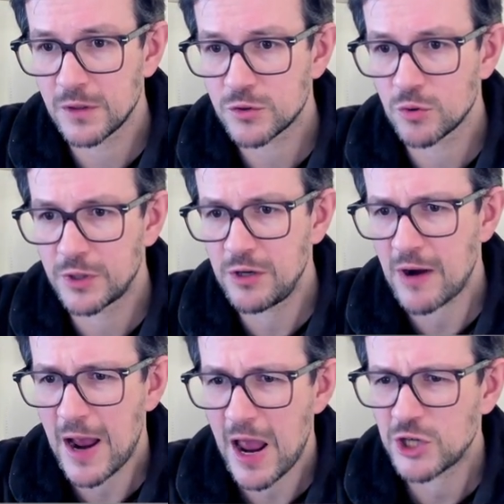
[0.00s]
So here
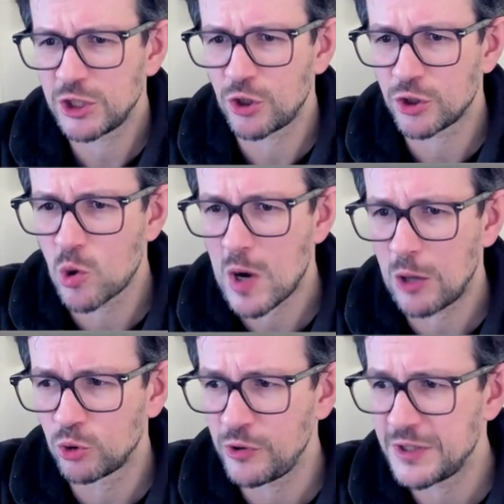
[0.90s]
I actually don't know
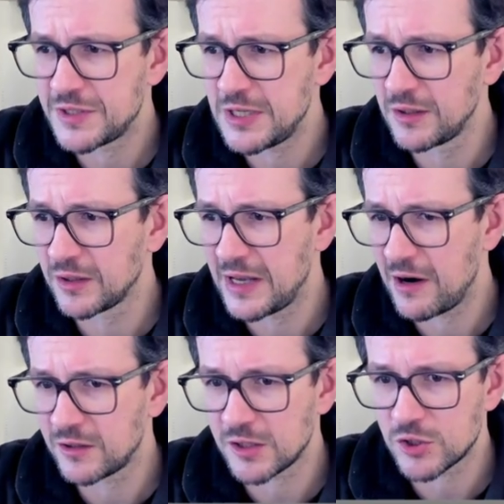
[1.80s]
how to read single
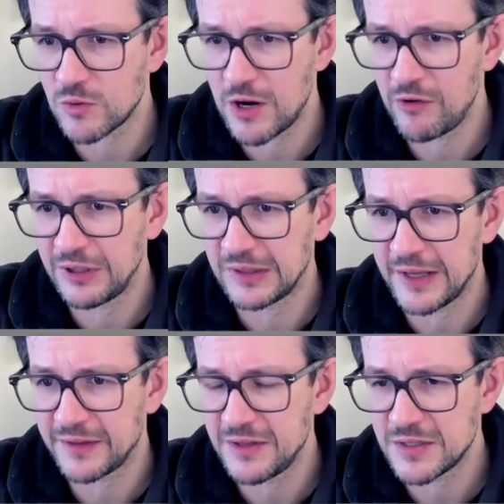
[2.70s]
characters, so I read it
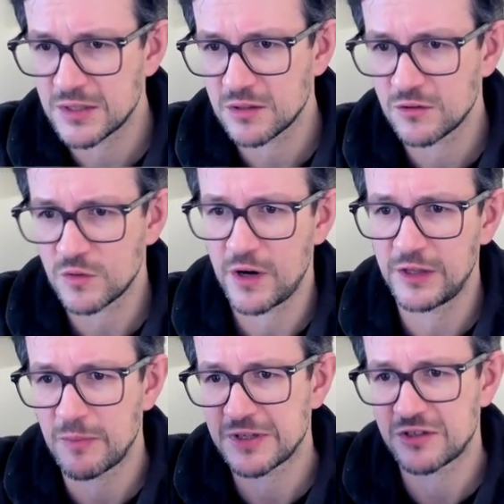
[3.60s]
like this. So I
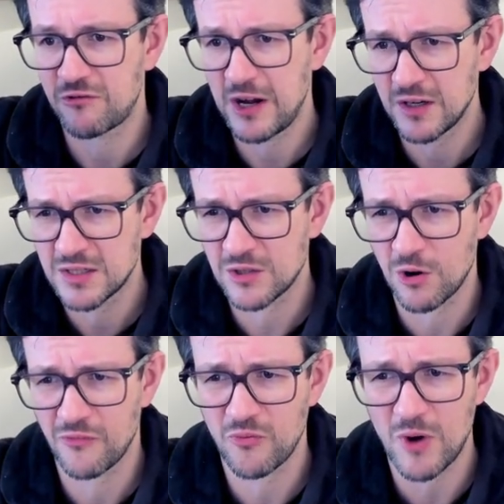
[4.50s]
read them as strings
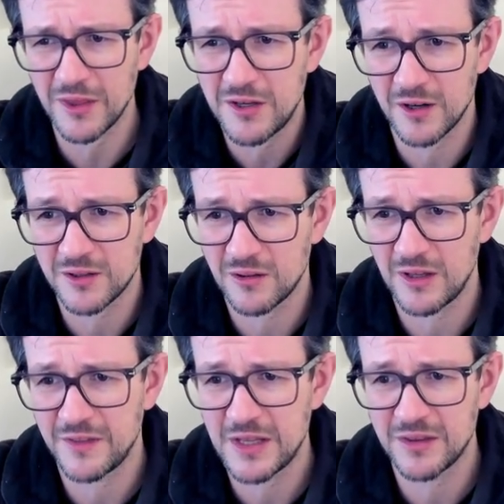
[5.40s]
of one character
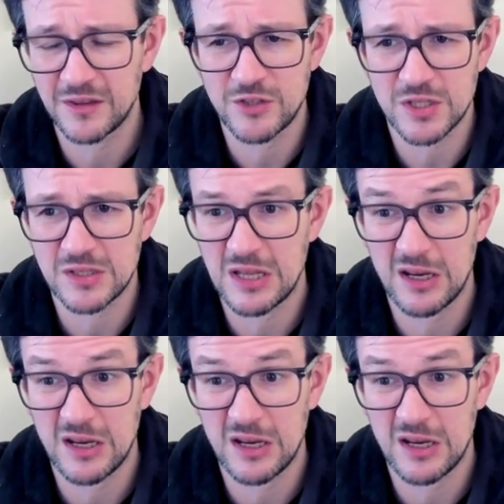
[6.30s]
and then just